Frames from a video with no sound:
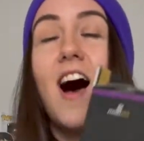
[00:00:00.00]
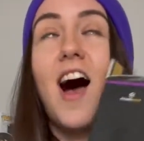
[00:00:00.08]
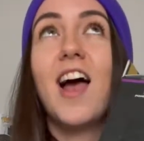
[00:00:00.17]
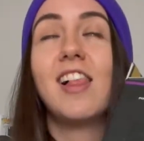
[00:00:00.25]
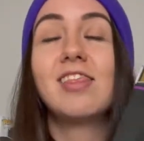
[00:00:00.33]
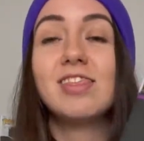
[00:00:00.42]

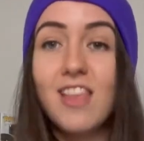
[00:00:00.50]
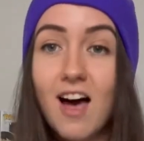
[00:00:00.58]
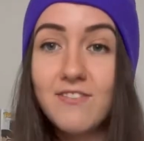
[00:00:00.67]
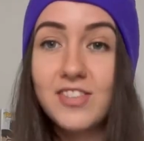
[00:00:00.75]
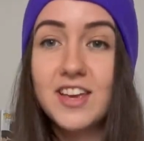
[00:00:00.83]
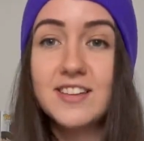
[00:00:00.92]
I
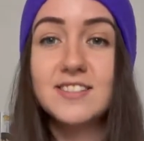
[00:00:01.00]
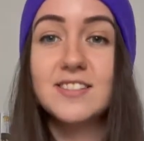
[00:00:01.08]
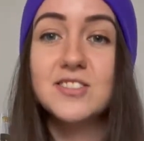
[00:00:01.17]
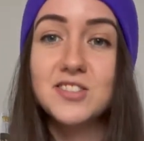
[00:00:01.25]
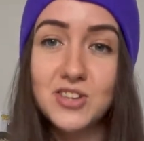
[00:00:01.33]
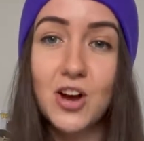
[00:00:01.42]
love this
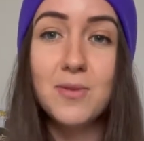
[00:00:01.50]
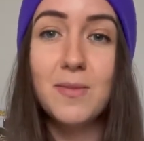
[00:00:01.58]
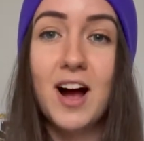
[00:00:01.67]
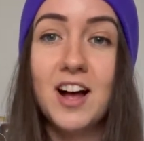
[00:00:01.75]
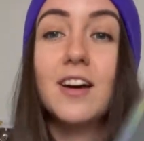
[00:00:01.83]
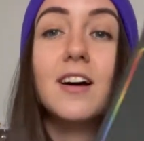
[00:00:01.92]
so
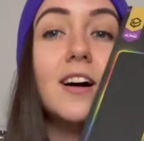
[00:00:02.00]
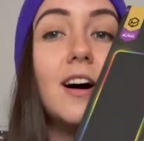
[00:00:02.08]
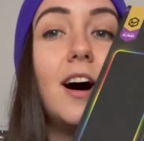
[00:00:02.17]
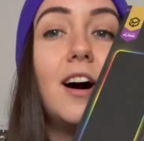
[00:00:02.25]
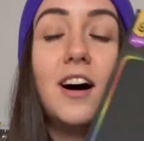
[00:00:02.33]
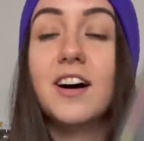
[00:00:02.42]
much.
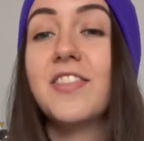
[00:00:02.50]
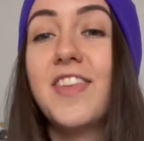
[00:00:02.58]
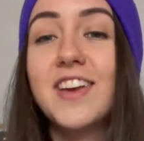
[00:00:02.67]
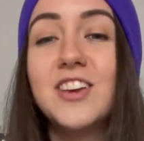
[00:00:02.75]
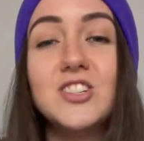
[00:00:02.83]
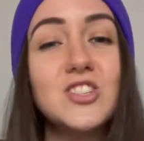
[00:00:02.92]
Oh,
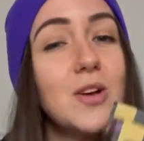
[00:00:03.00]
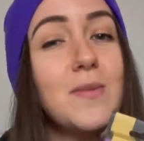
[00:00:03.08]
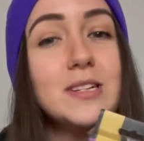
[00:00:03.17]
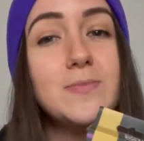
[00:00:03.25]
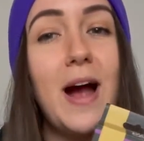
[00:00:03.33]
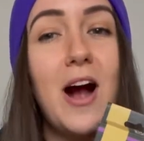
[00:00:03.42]
thank you so
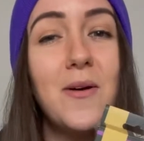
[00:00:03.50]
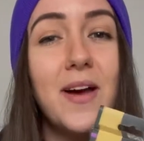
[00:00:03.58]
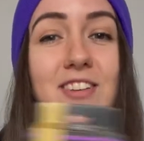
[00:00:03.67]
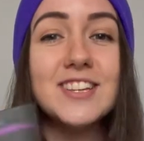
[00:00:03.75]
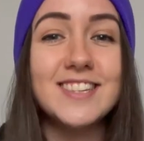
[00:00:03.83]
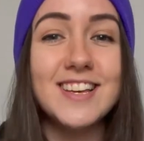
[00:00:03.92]
much
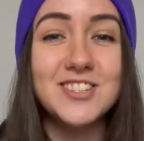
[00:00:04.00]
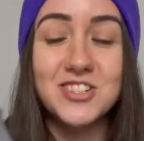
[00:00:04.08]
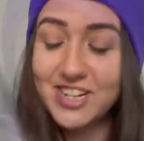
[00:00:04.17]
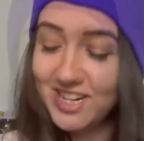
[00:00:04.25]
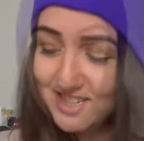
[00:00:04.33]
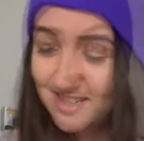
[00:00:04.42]
Powerwave
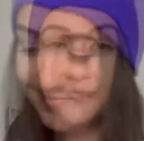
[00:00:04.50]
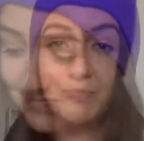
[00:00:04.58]
Accessories.